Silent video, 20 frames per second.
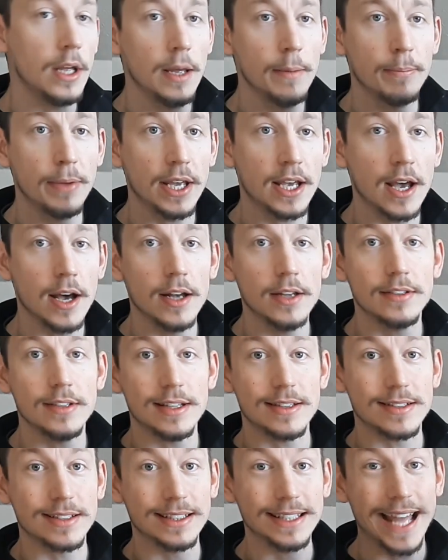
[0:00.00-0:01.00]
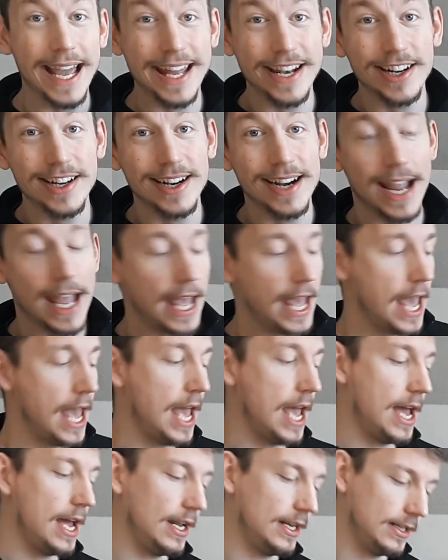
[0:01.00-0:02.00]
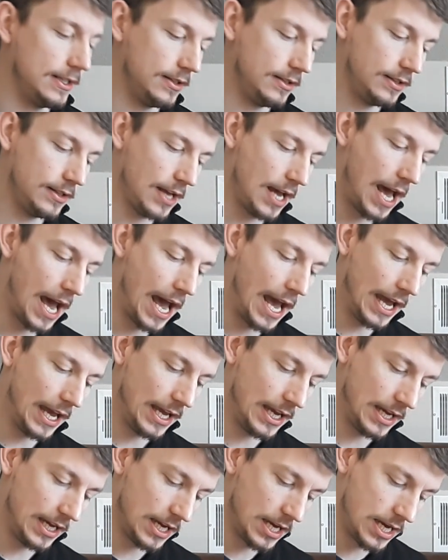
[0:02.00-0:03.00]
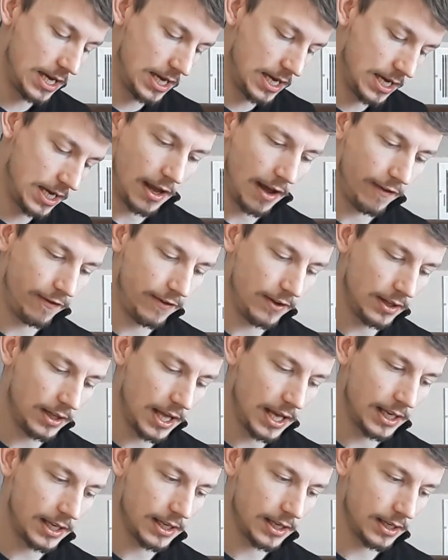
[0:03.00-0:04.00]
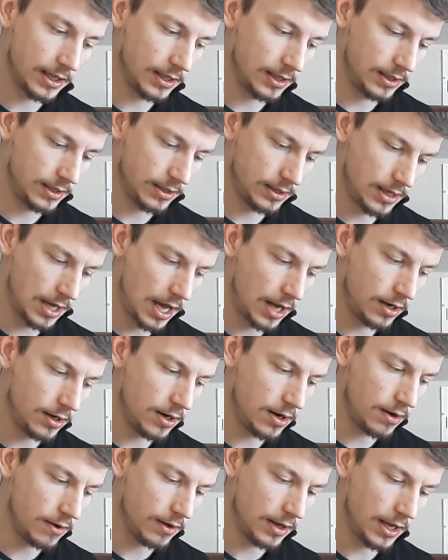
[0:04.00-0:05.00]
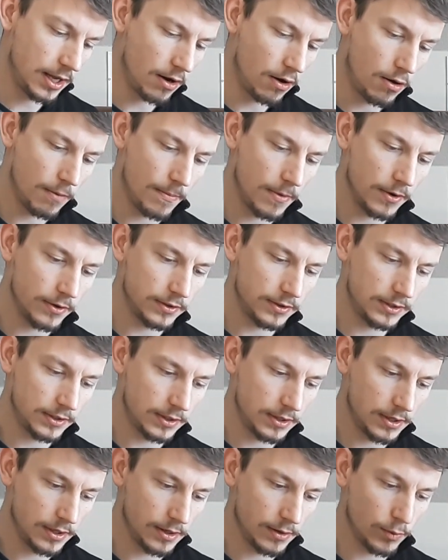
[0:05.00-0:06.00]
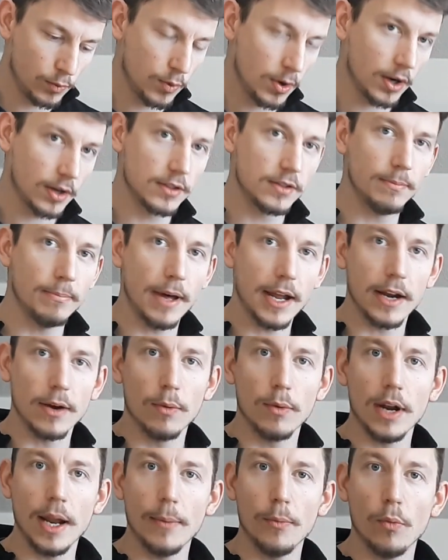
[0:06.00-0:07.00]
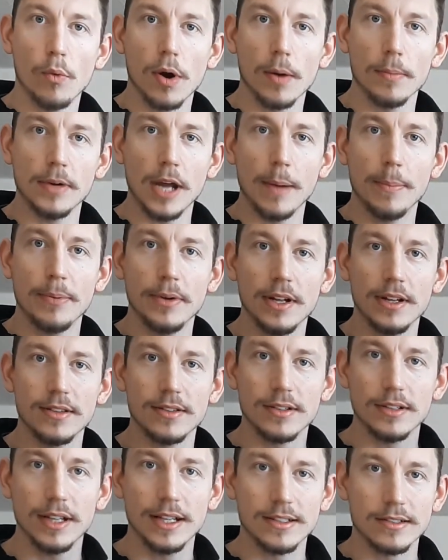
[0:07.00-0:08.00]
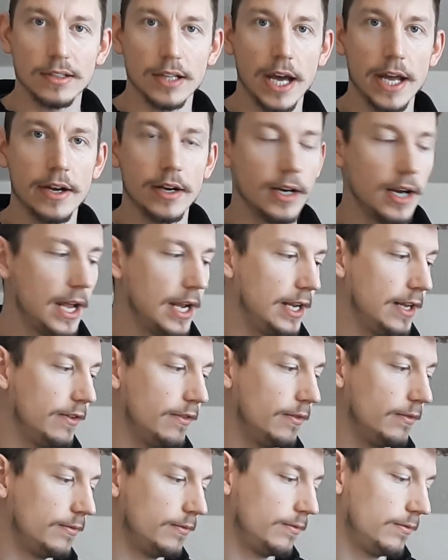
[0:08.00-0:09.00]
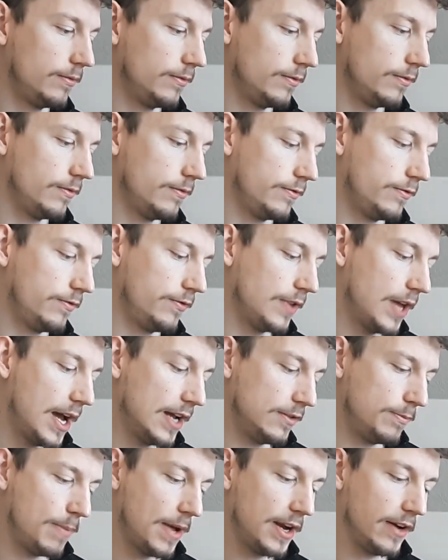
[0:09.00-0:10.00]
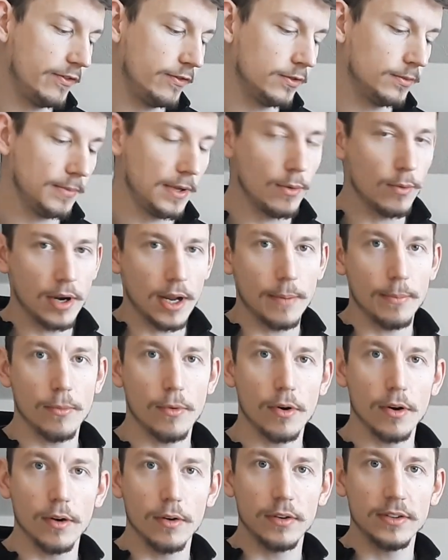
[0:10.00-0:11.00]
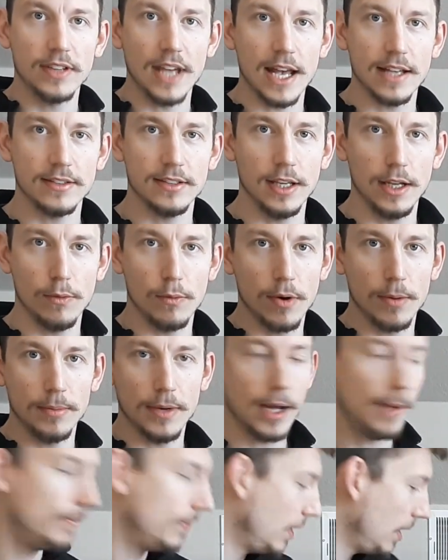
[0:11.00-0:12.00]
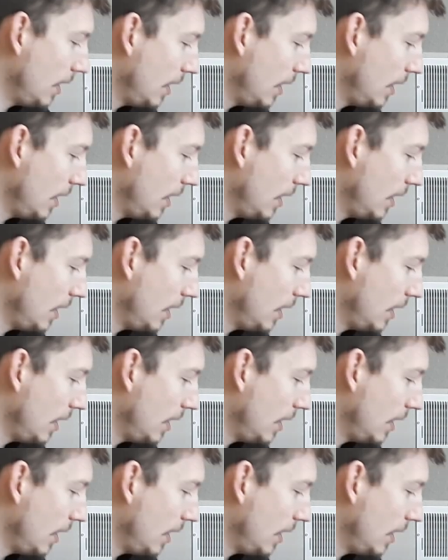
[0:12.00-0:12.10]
because it's lighter and I feel like, I don't know, it almost works better when I'm warmed up. It's lighter and it flies better for me when I'm more sassy and warmed up.